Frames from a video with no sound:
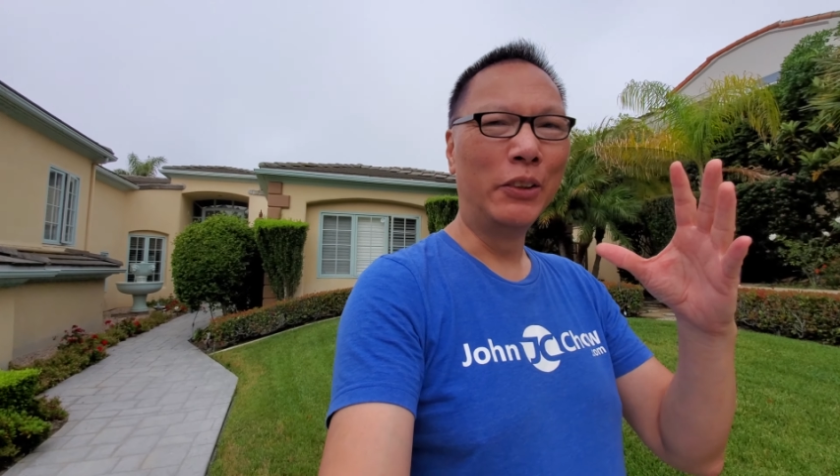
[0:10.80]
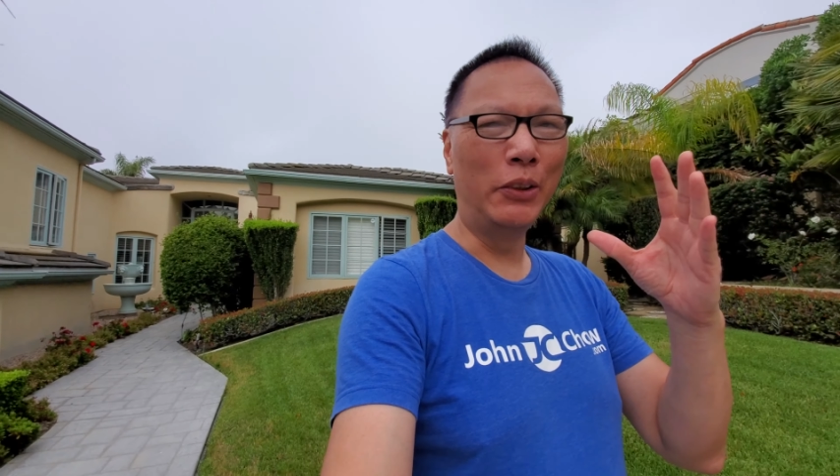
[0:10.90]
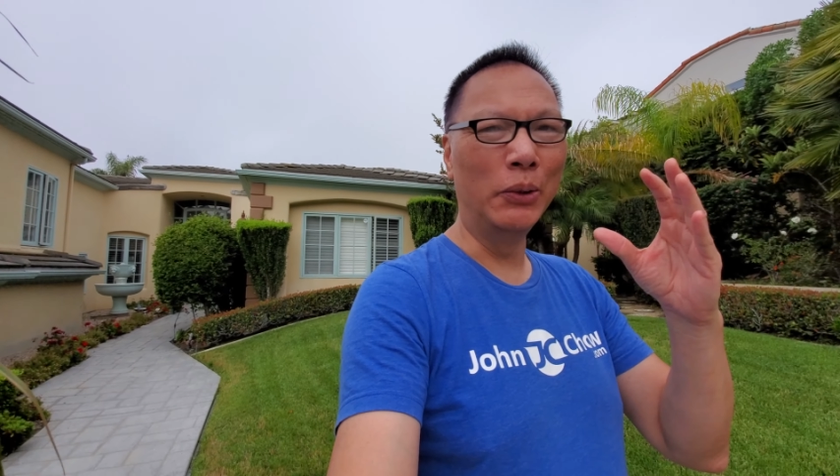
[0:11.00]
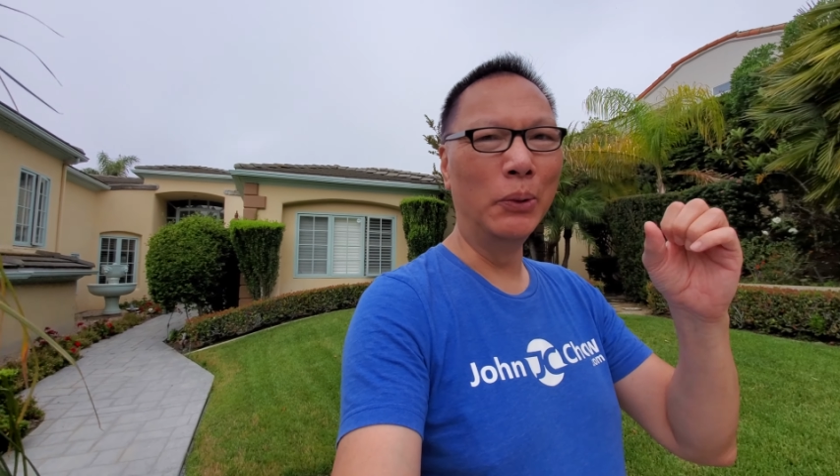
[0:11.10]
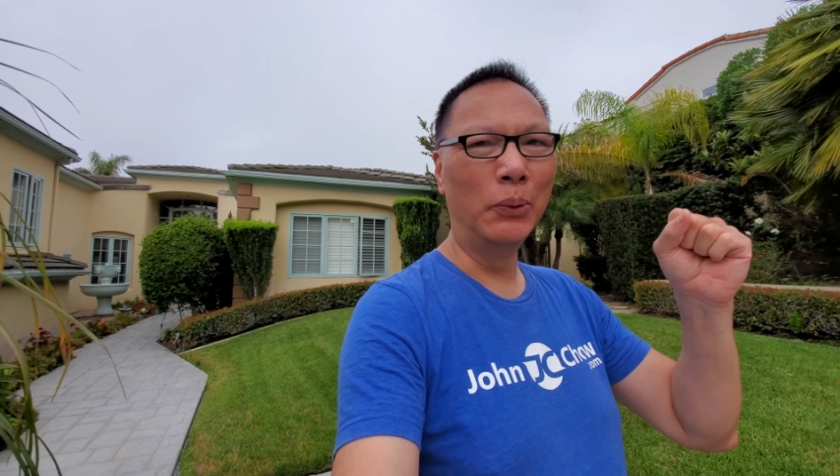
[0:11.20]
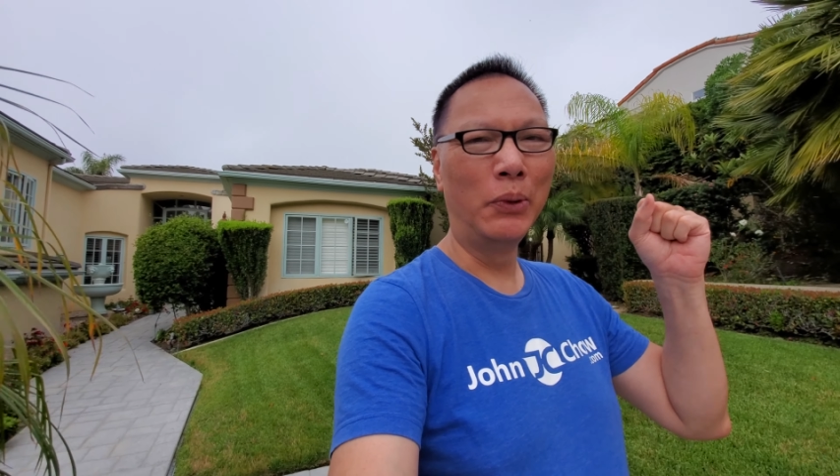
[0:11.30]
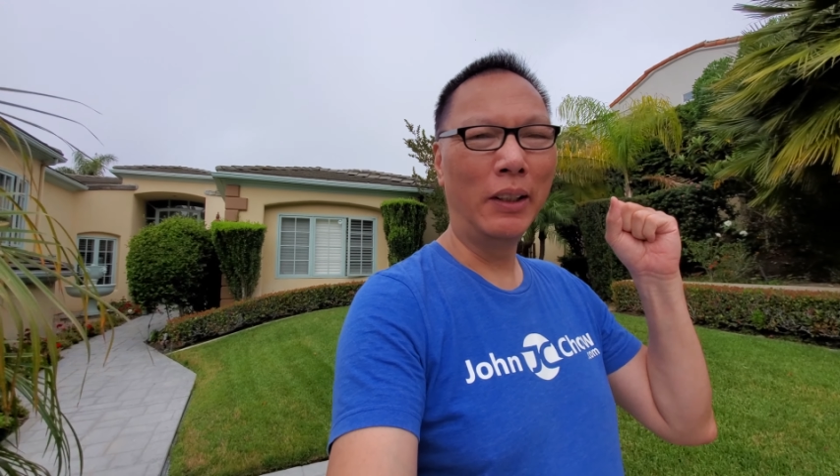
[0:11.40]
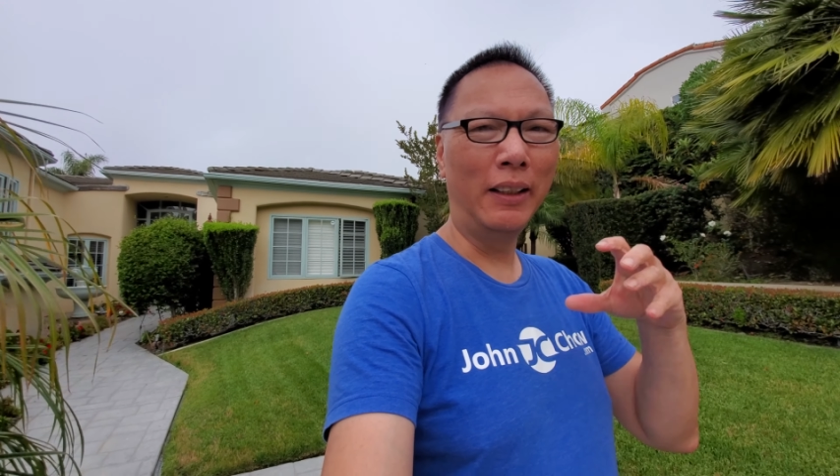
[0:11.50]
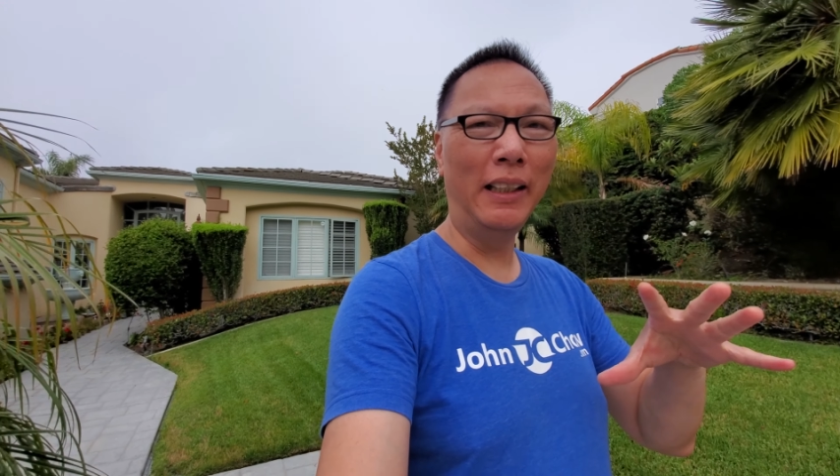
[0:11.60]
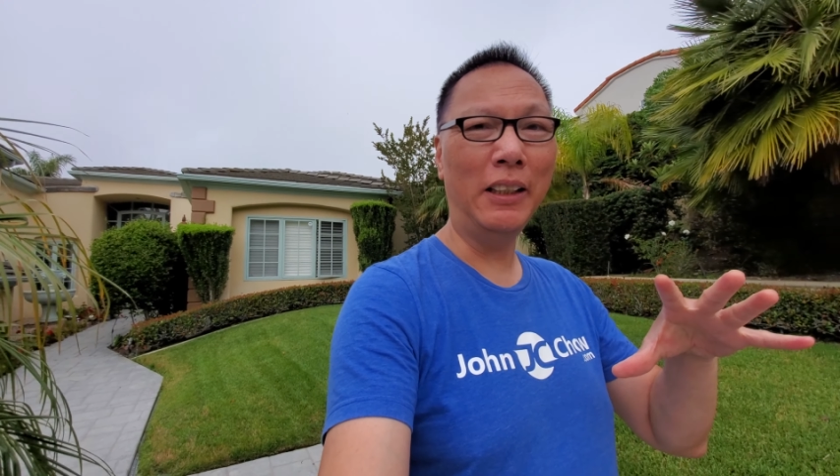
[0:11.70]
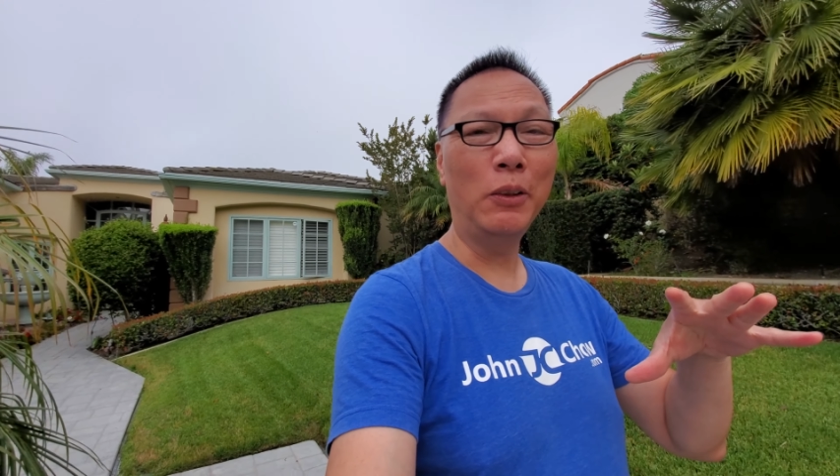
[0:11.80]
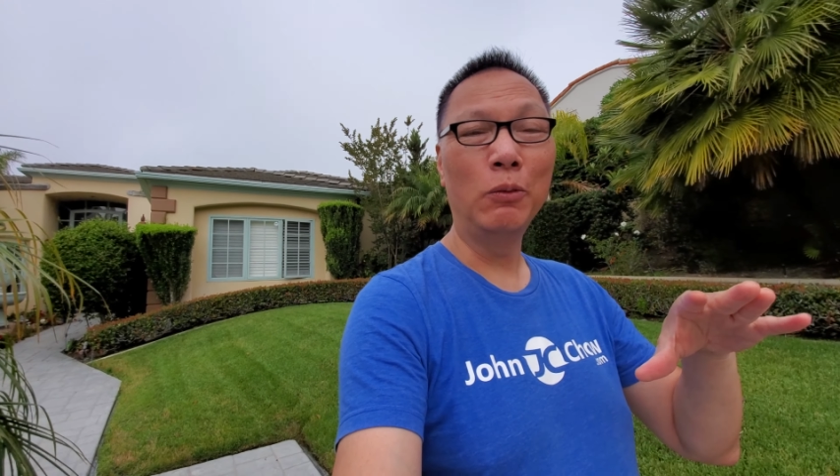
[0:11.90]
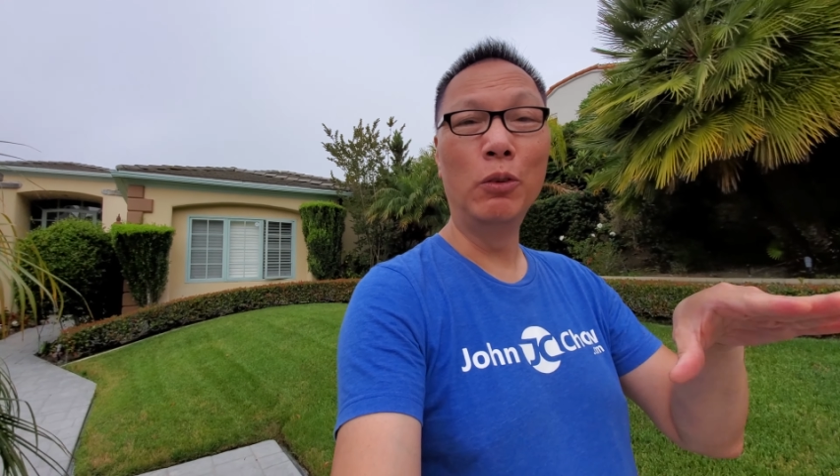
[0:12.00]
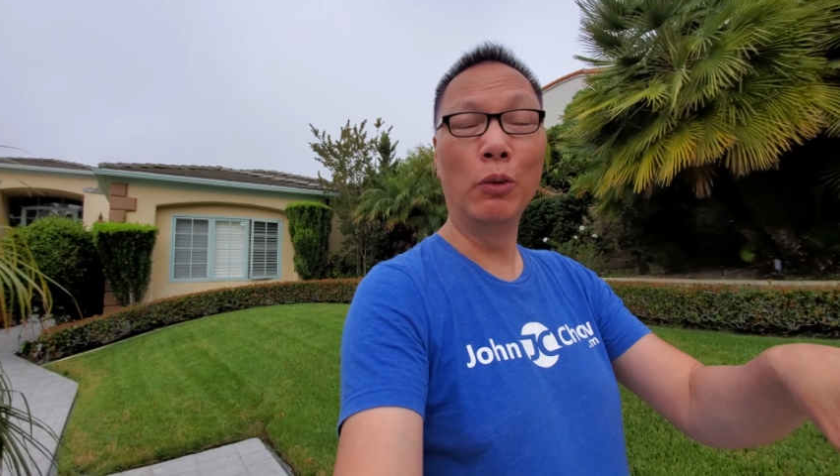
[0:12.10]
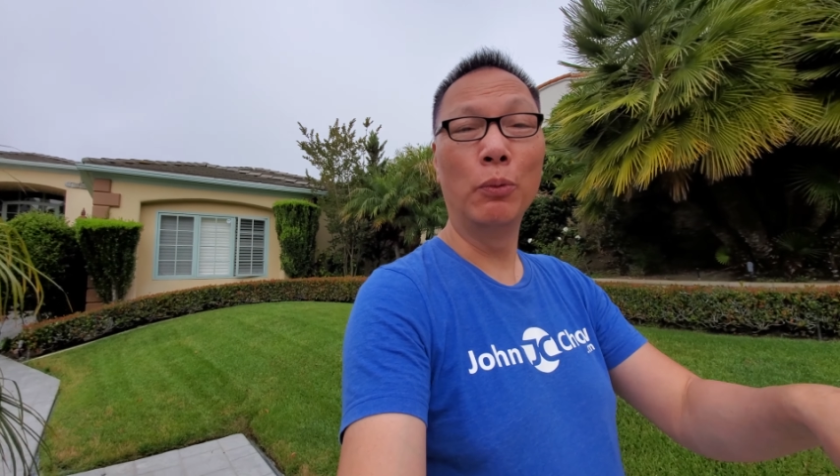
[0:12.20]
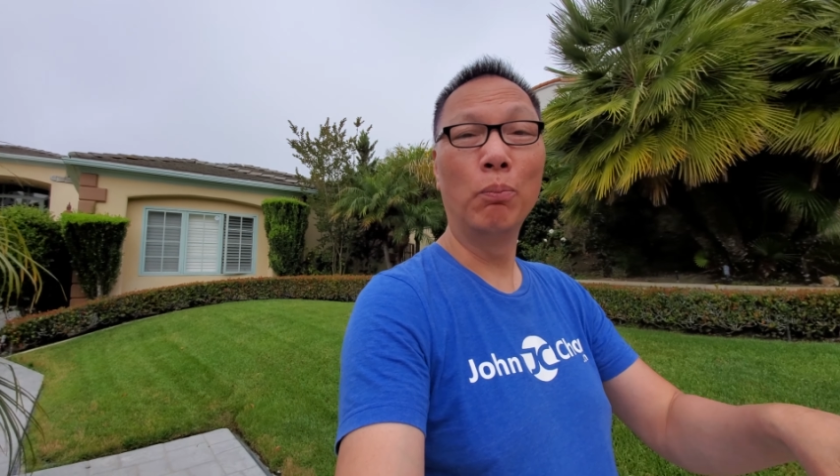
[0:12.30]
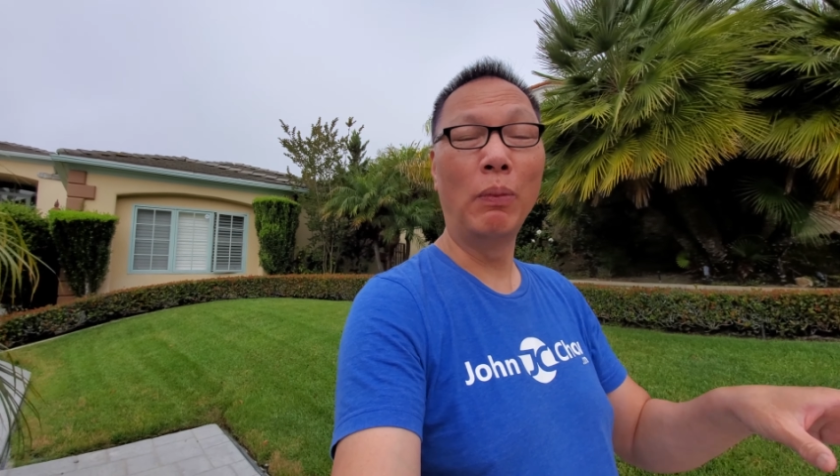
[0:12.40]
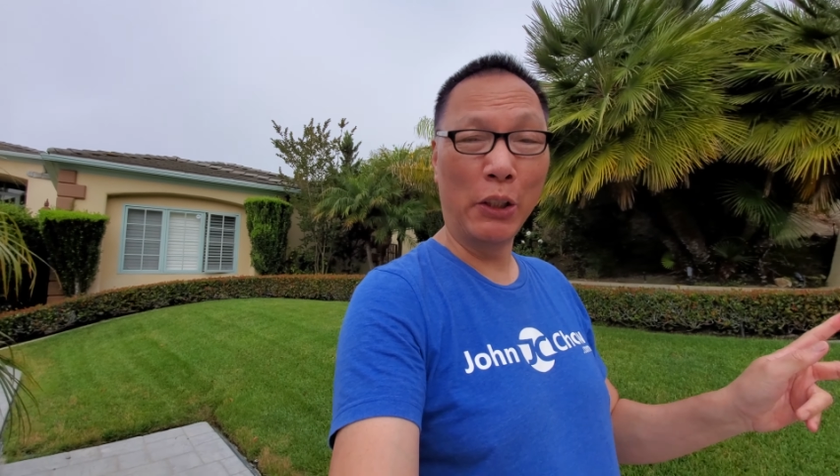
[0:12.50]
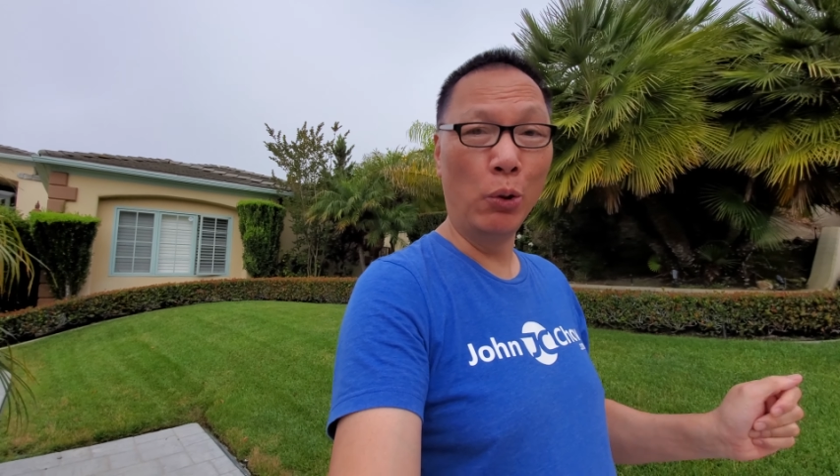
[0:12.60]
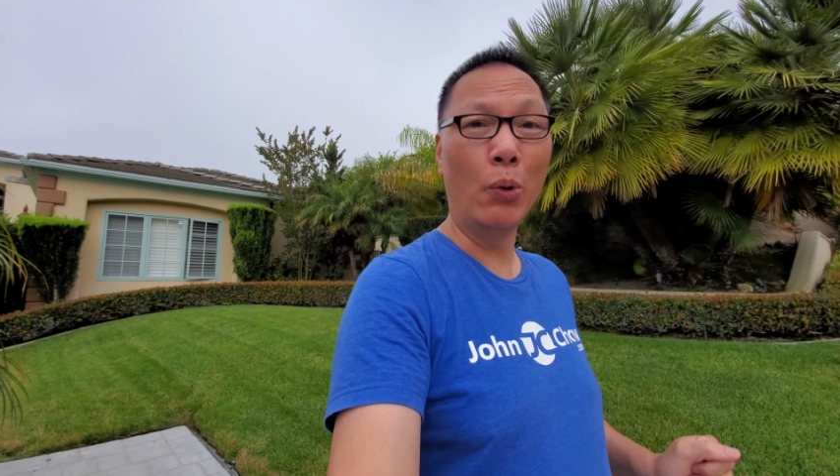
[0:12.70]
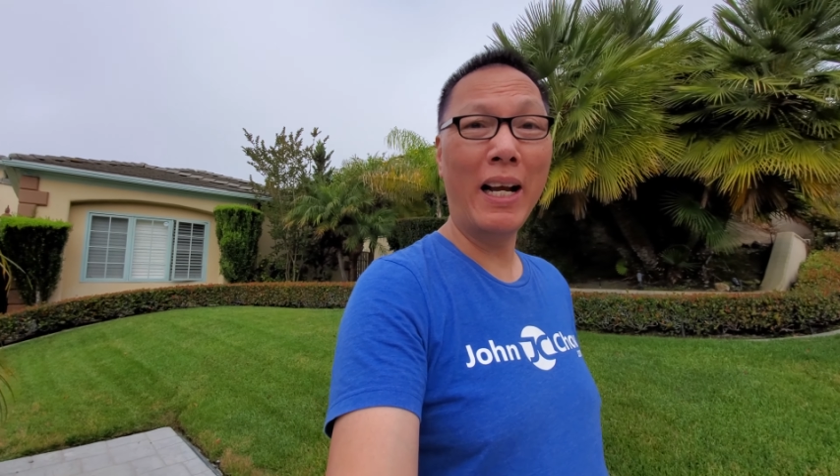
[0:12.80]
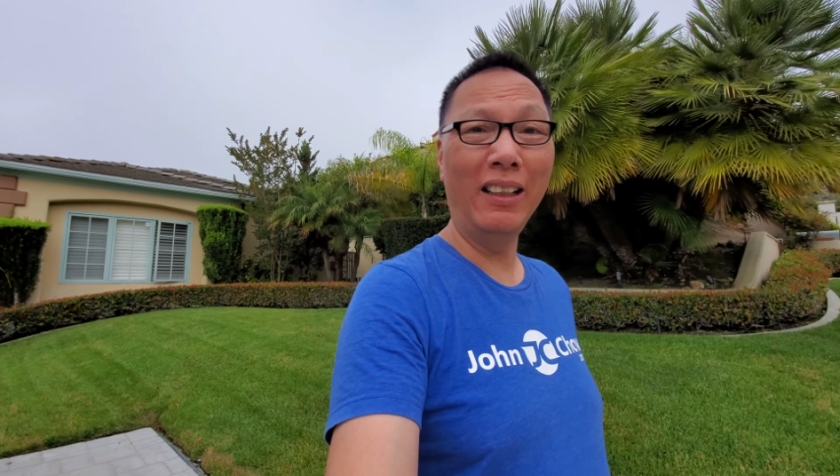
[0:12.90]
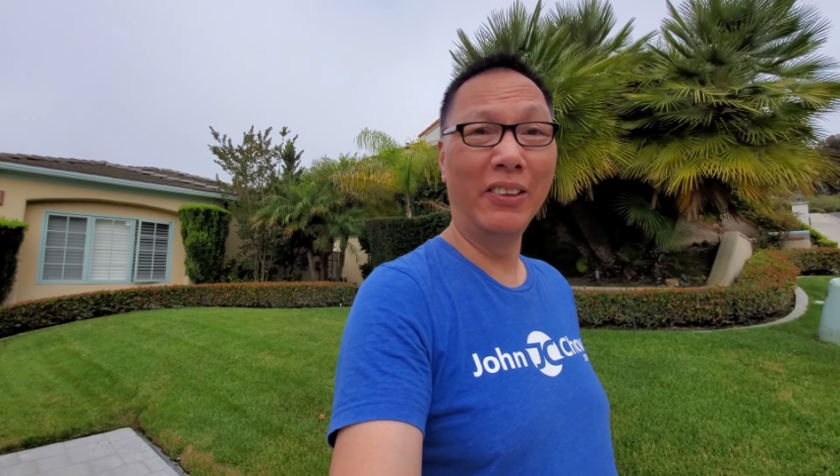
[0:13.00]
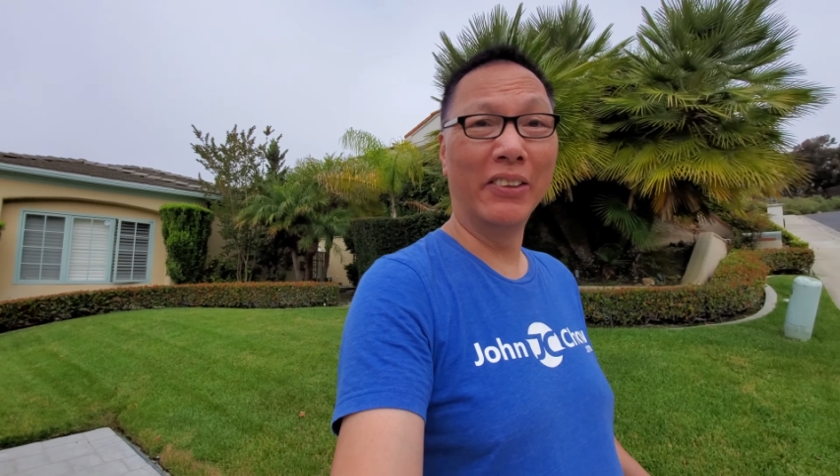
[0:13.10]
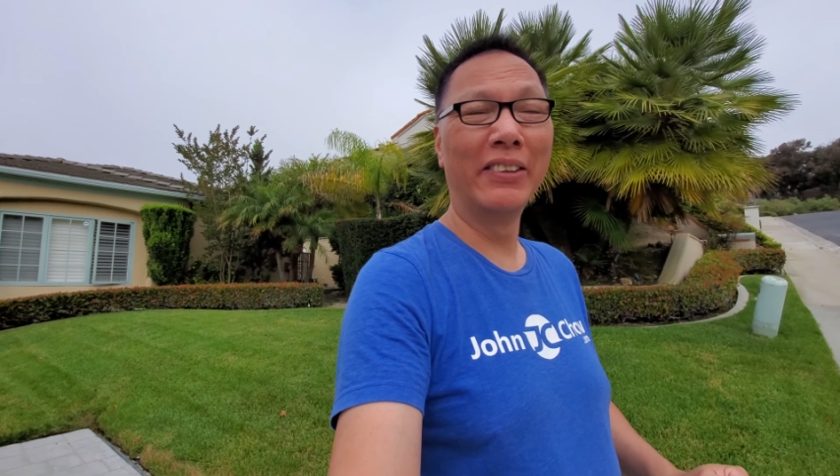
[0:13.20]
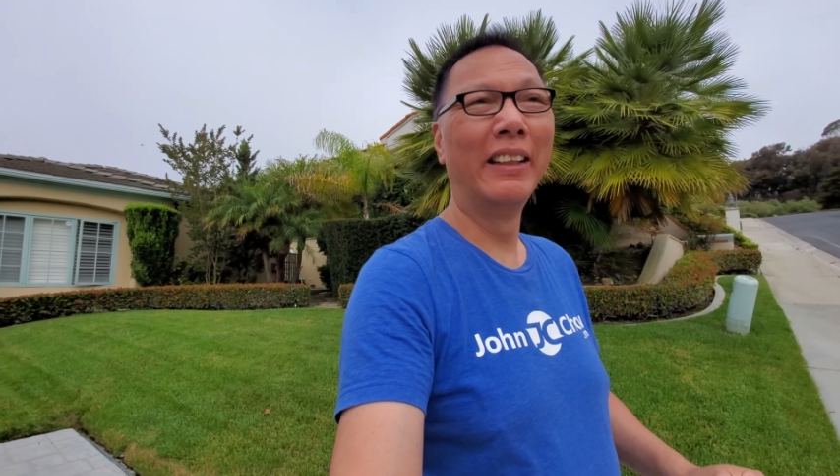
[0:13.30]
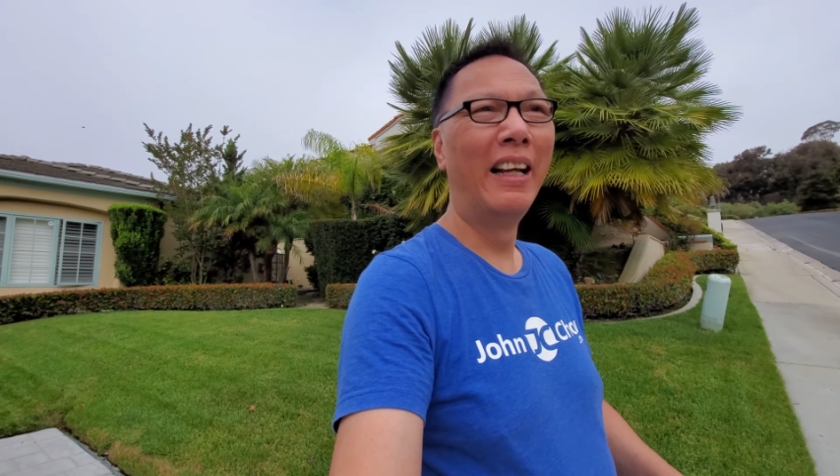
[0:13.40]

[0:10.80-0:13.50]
to link with my Google Calendar.